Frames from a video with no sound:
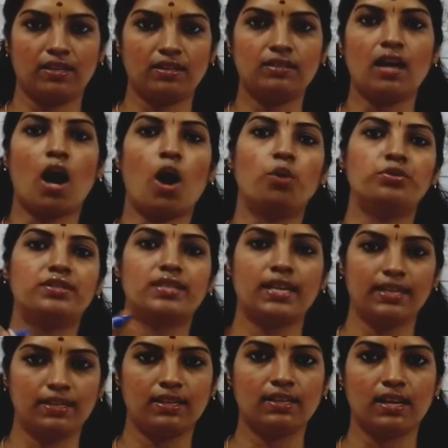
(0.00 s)
That is
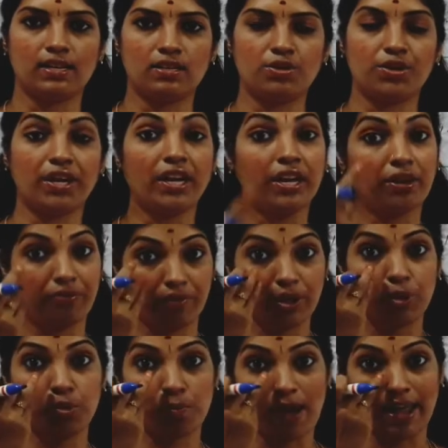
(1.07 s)
outside the country, if we
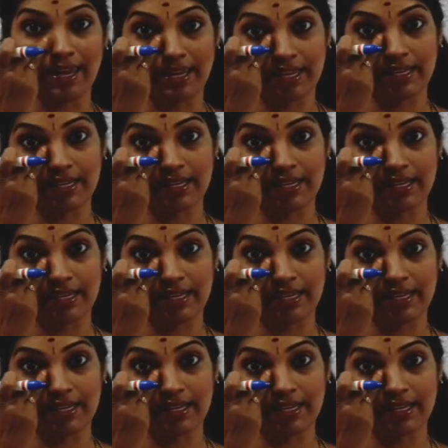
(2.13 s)
do buying